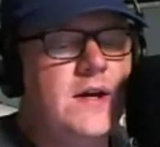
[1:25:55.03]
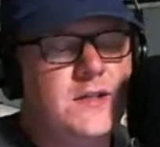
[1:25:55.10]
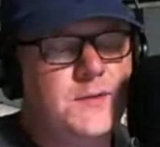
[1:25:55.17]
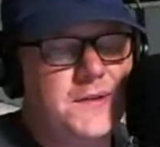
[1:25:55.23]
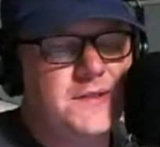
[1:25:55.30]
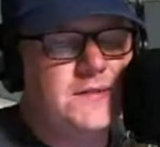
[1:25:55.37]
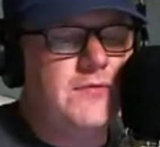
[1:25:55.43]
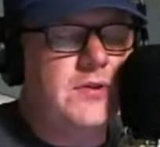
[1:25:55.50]

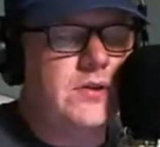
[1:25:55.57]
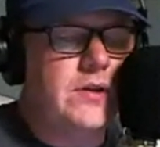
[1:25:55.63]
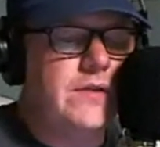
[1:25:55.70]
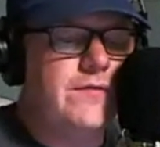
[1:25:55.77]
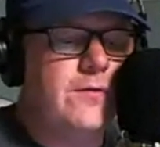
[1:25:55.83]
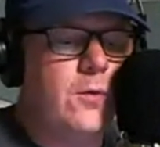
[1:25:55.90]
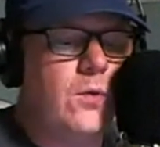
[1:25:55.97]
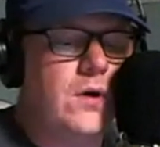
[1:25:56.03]
specifically
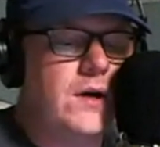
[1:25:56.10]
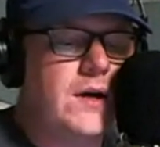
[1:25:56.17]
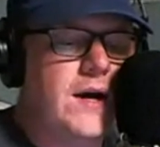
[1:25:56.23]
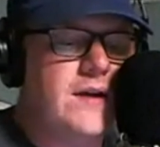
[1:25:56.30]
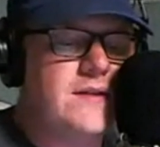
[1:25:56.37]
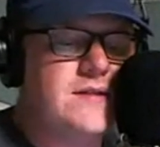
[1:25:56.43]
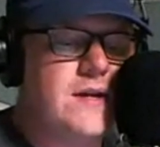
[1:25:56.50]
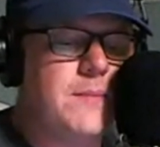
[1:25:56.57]
for
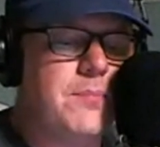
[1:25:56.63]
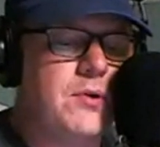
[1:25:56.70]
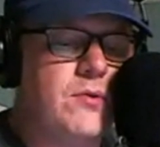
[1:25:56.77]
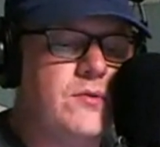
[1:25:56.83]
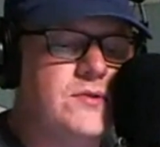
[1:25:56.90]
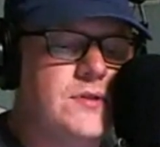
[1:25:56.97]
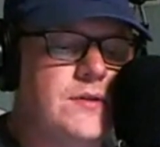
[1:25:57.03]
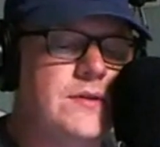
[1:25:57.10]
content
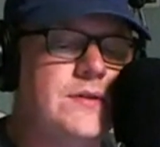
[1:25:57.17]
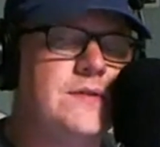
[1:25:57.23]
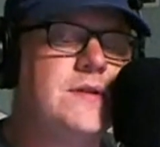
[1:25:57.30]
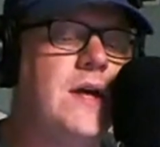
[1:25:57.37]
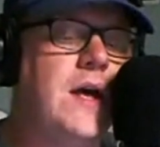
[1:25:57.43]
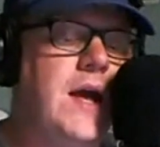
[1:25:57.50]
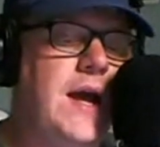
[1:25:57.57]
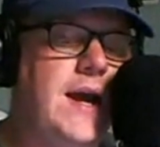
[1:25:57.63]
producers.
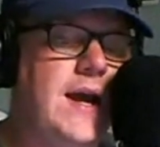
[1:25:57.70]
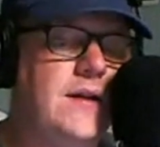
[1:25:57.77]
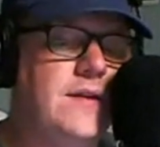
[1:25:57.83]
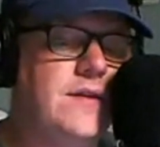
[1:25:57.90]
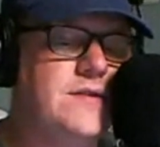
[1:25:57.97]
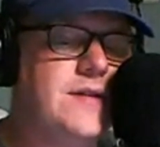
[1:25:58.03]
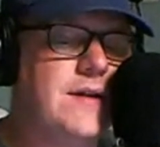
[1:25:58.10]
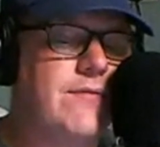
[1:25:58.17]
And
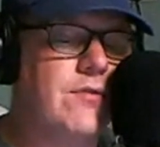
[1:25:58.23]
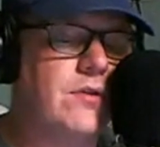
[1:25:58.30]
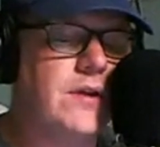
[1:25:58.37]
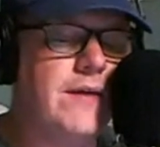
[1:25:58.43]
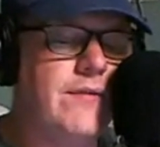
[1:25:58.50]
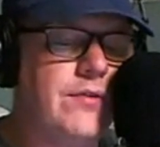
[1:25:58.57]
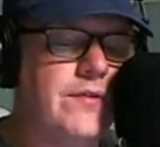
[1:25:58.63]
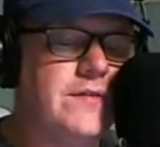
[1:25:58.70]
there's several
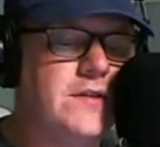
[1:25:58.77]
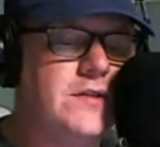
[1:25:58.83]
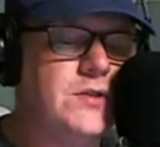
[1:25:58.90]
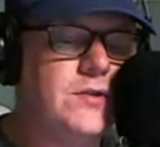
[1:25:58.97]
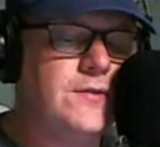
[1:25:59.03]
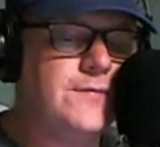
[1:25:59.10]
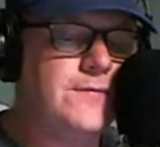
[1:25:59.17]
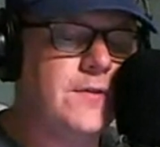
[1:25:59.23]
levels to
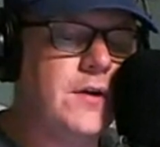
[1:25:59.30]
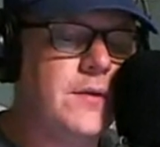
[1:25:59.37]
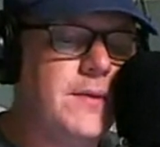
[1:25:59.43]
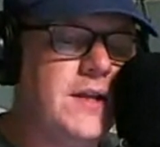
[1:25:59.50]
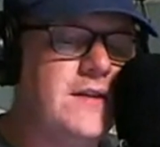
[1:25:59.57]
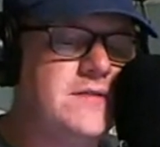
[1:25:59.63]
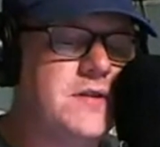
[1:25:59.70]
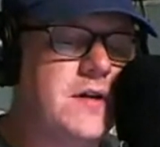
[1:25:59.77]
choose from,
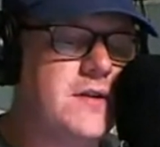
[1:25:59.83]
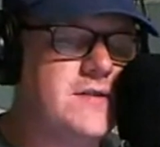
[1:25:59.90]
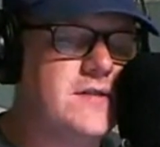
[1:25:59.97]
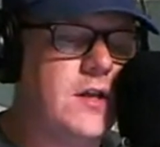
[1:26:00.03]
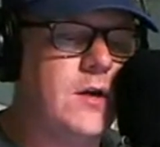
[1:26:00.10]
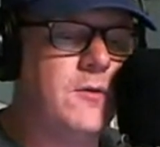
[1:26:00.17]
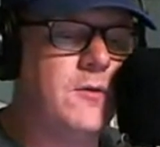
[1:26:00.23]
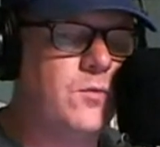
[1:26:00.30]
and they start as
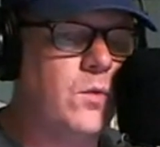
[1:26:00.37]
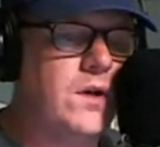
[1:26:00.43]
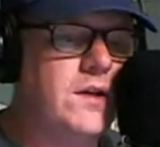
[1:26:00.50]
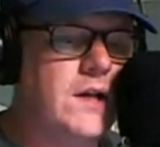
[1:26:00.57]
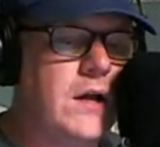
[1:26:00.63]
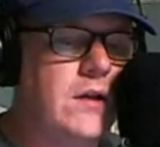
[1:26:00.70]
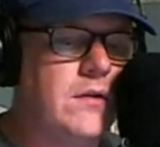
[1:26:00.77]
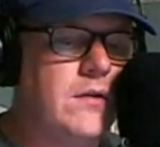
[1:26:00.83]
low as
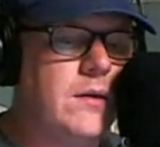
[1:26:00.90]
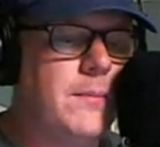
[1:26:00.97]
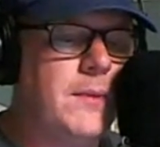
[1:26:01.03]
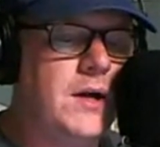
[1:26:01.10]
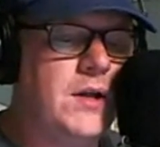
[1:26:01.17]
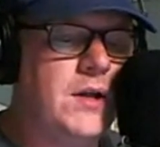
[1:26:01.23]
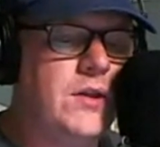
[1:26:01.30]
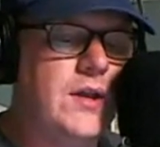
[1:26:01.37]
$1 a
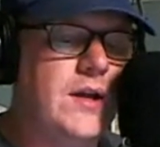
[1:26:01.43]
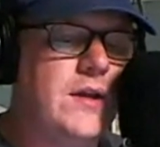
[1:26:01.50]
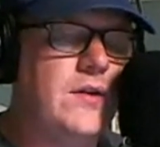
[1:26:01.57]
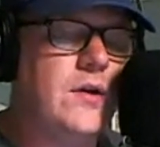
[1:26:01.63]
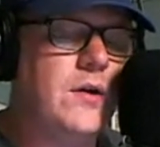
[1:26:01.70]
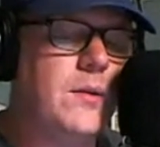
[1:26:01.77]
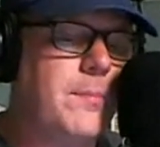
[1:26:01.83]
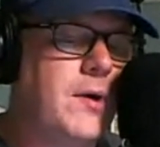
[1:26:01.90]
month, and
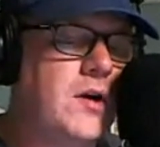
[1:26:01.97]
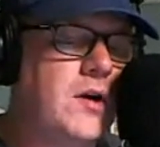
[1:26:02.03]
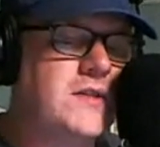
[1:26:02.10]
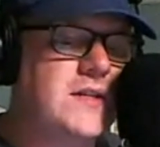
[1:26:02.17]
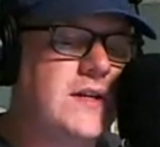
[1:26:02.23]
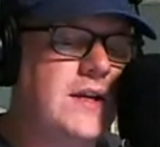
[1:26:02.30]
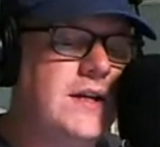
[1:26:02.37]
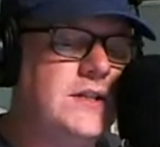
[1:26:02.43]
there are
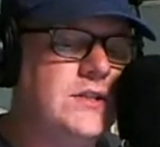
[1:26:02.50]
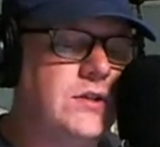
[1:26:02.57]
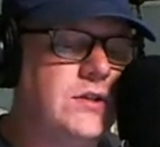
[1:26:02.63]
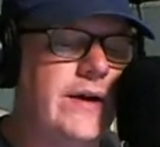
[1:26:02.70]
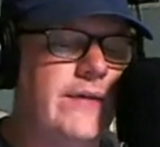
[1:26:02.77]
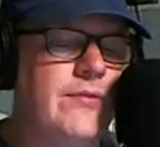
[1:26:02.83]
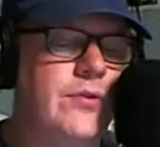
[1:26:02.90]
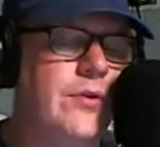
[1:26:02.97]
perks at each
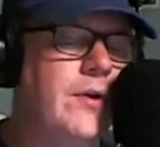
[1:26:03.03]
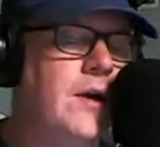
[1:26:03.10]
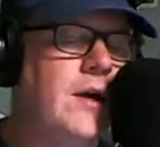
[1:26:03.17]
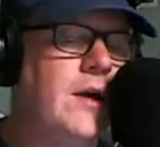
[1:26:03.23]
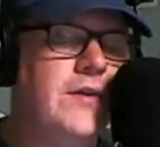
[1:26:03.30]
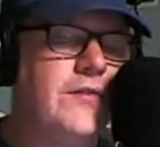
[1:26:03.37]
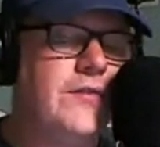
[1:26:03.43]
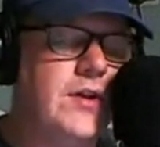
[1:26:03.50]
level,
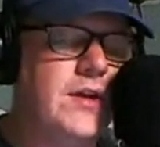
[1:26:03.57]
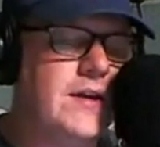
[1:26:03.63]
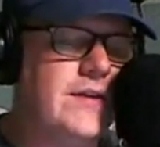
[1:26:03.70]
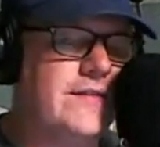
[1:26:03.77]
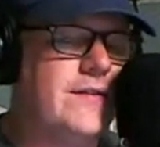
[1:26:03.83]
so you can get